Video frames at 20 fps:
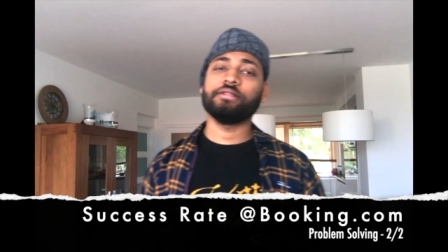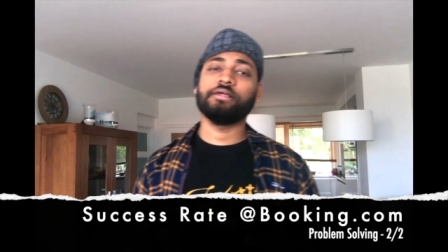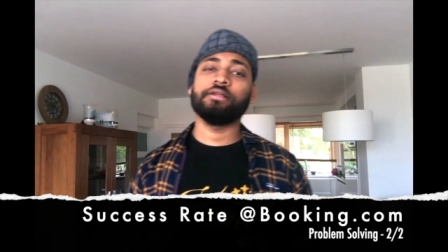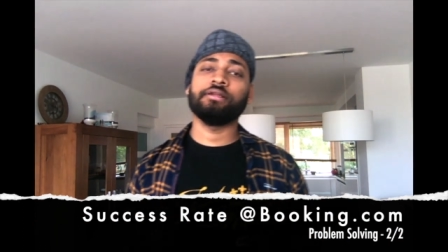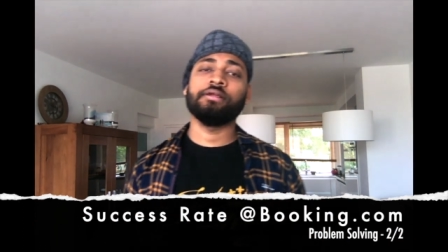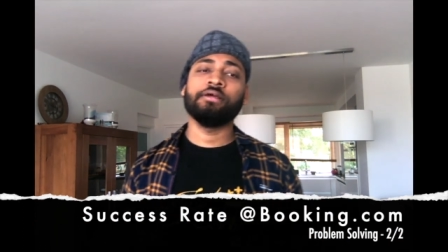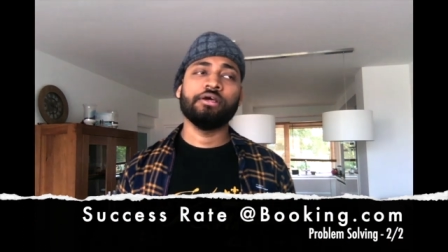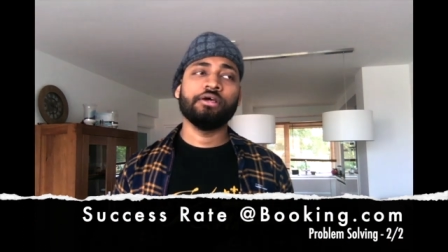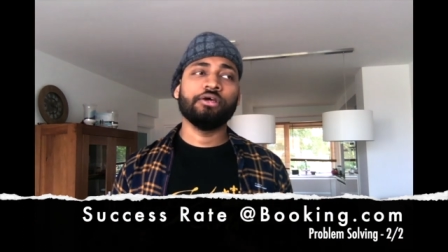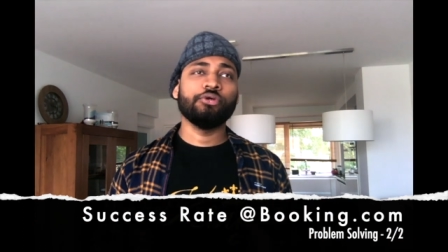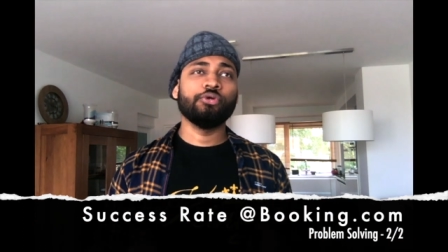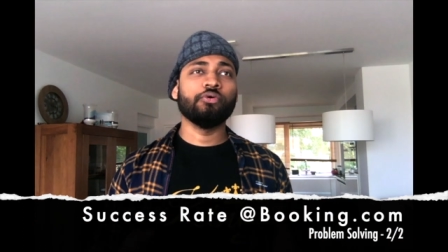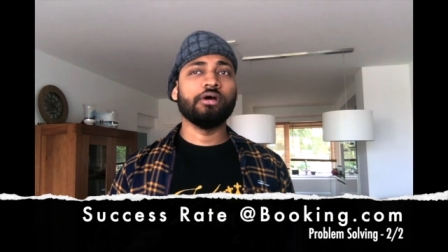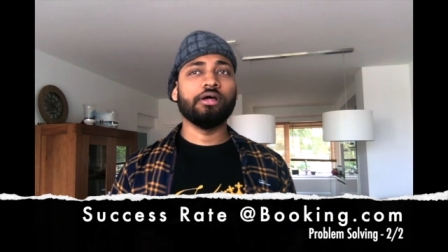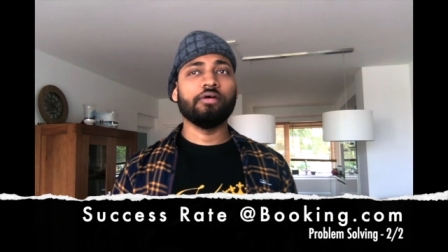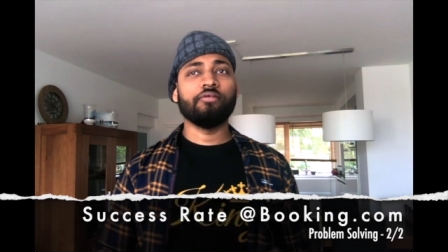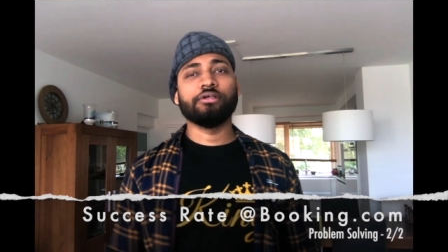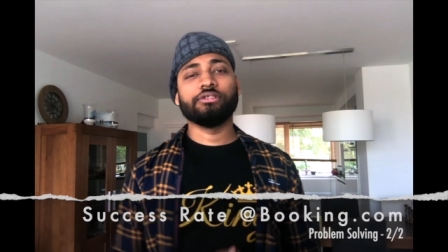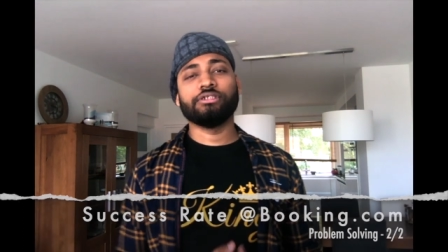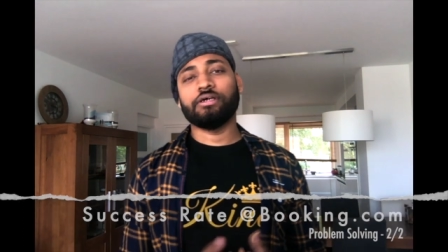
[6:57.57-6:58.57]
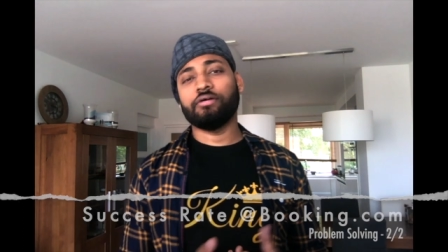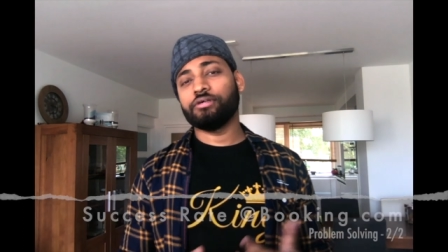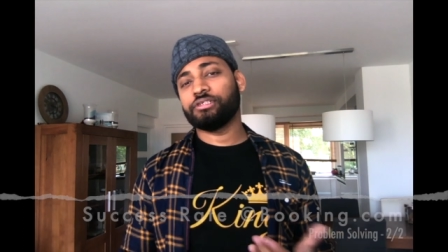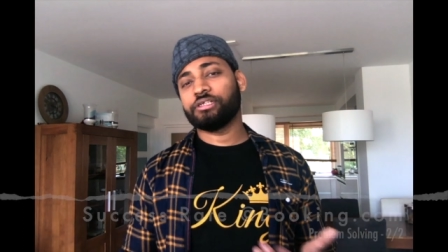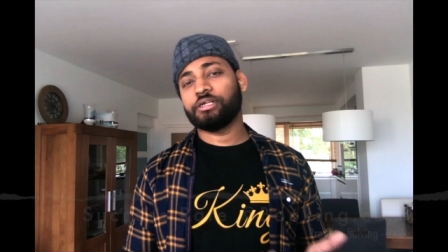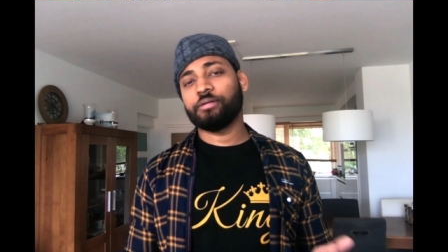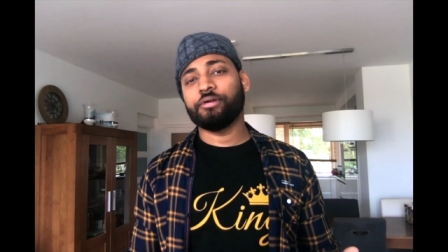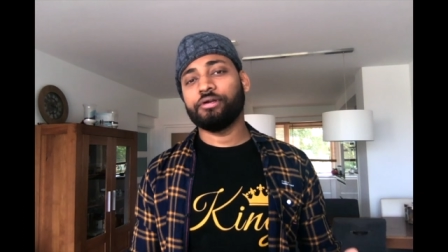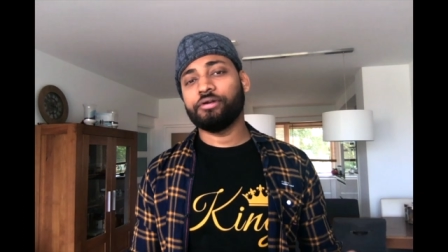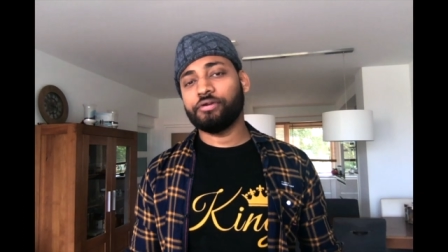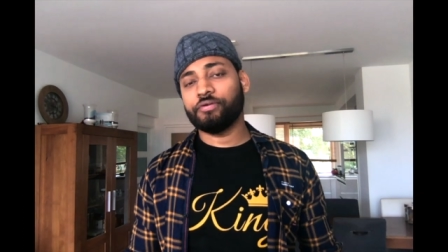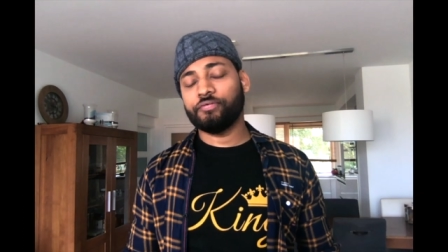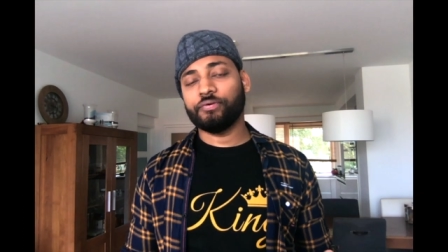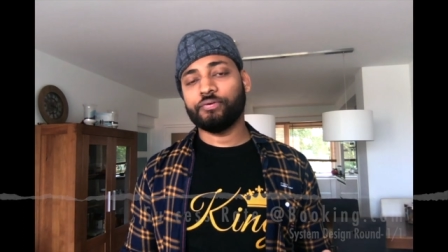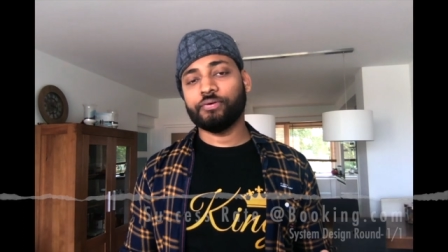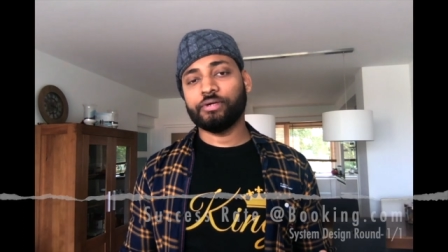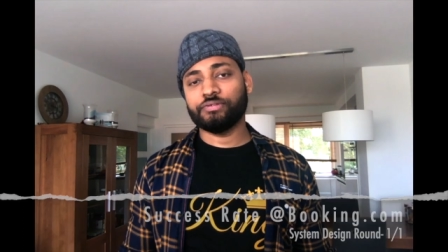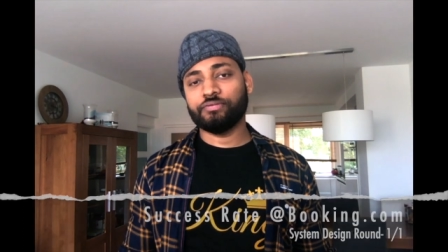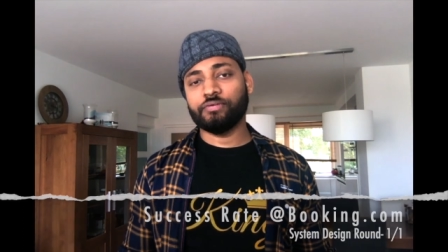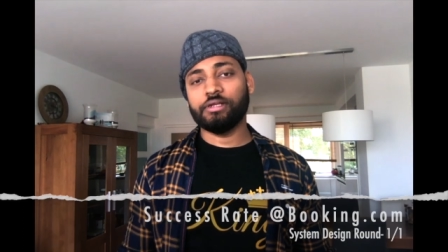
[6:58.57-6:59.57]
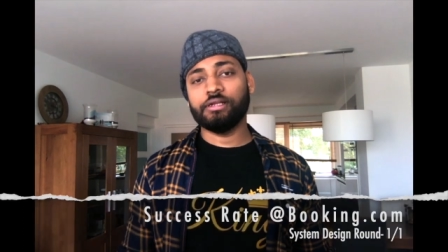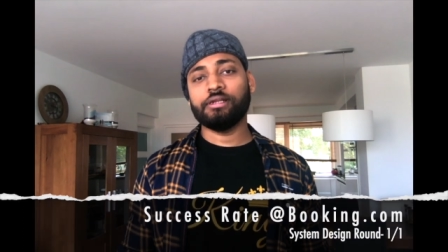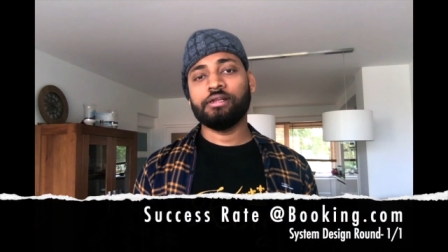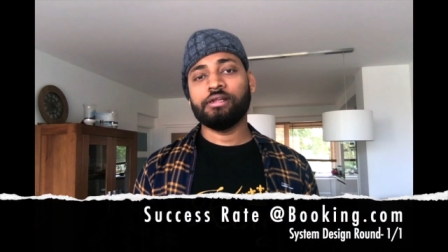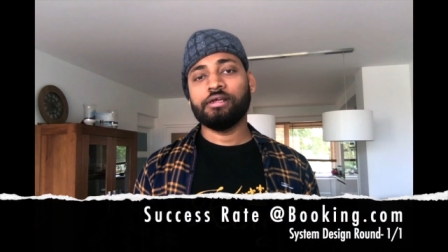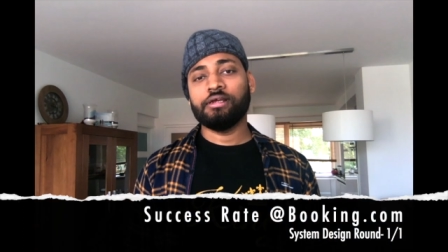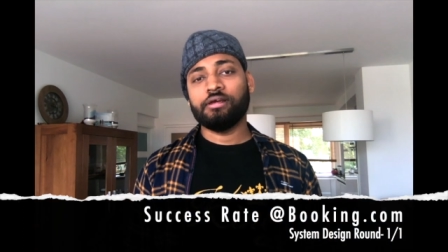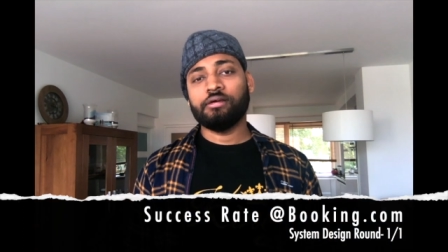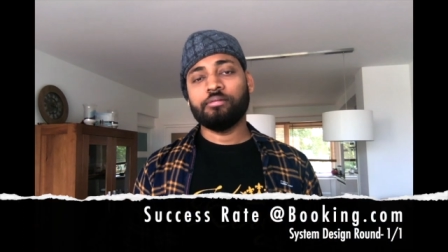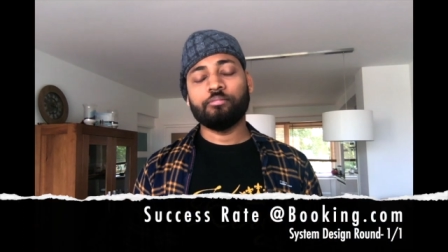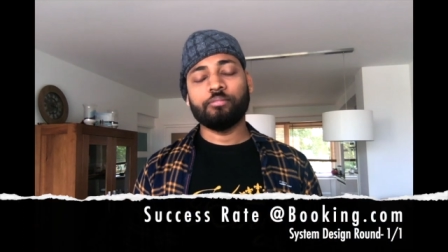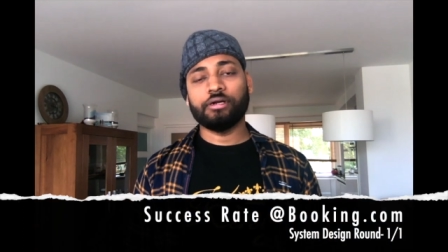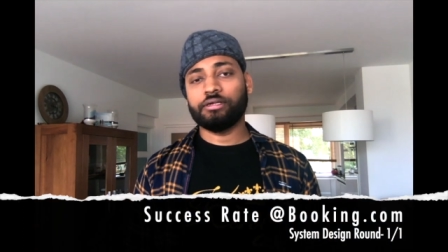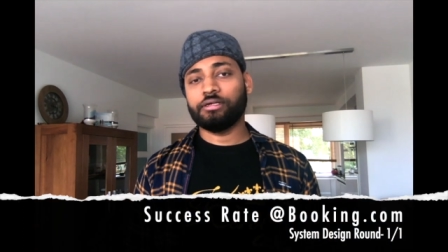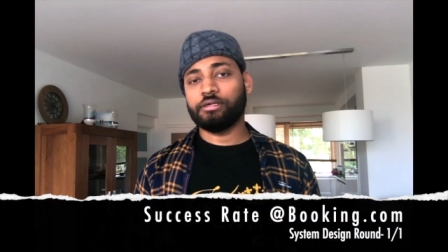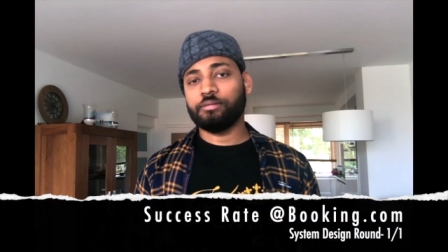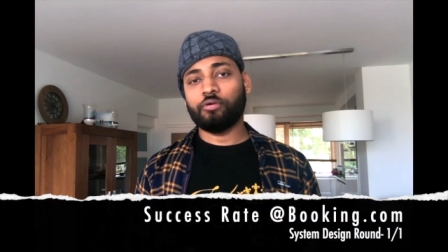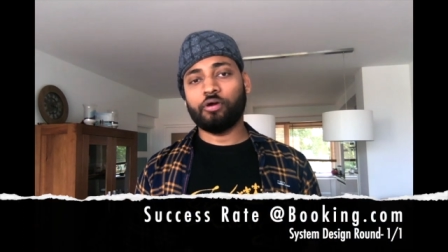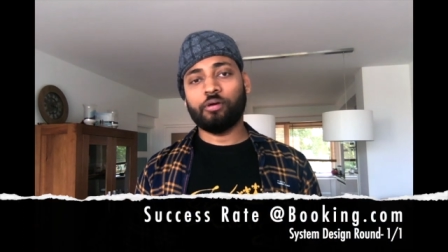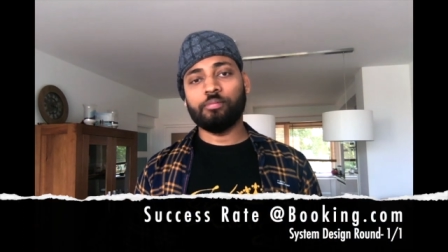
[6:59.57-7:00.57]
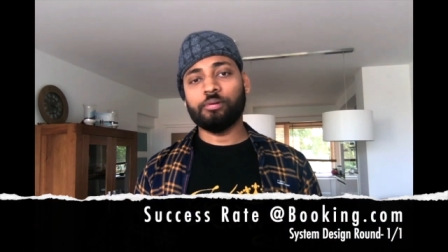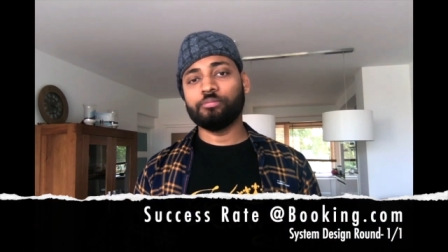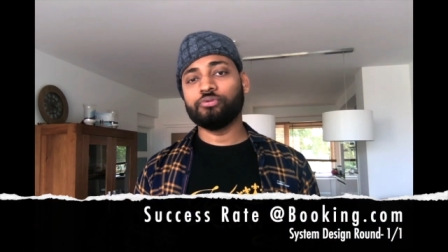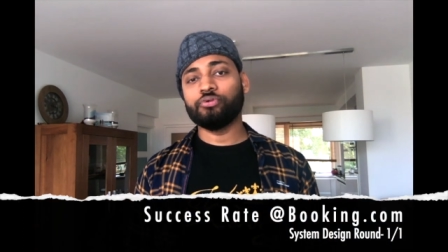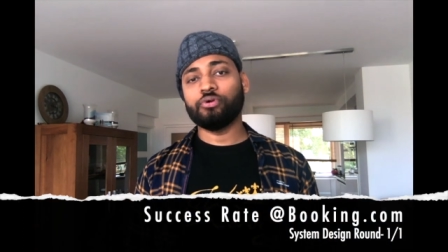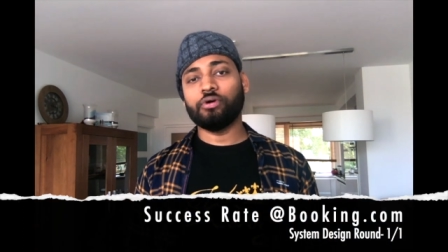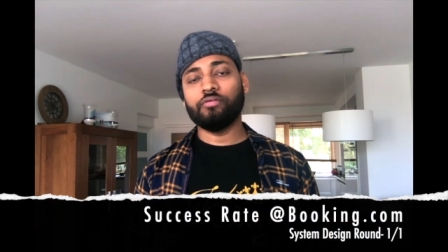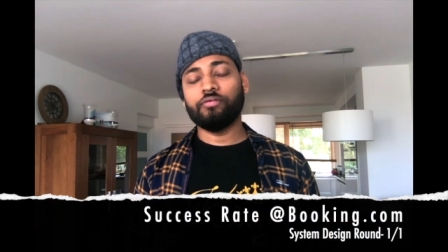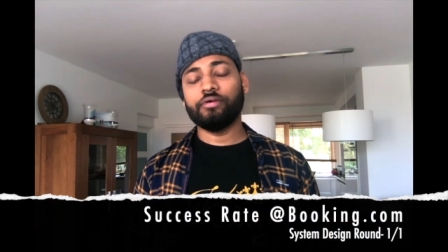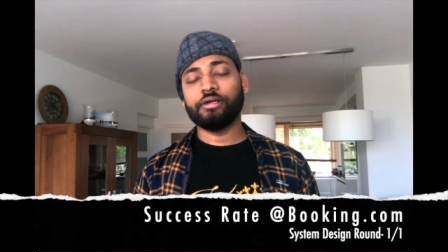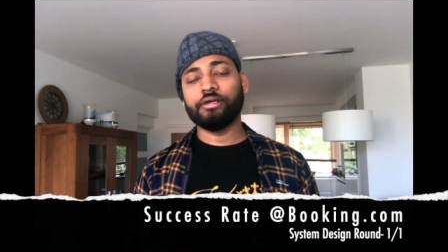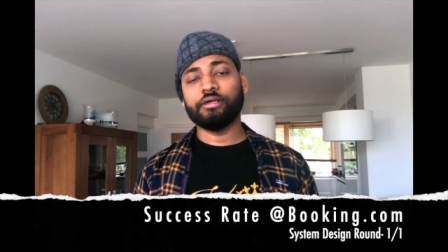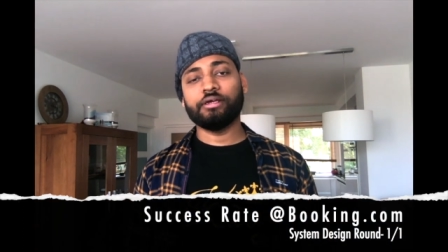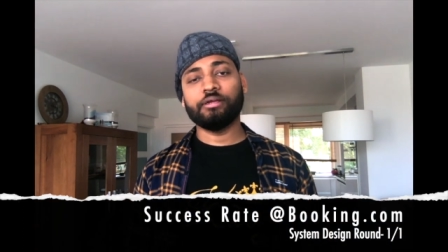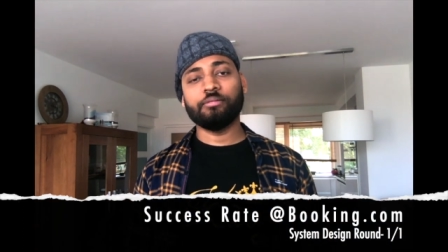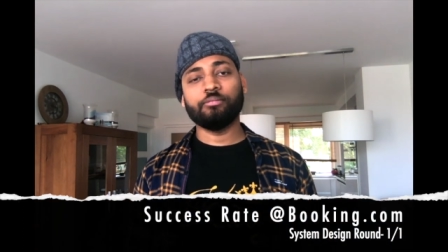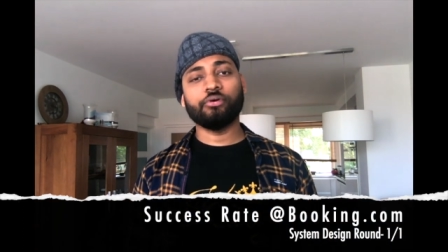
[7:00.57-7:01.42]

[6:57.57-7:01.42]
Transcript: then you have a JavaScript interview as well. But problem solving in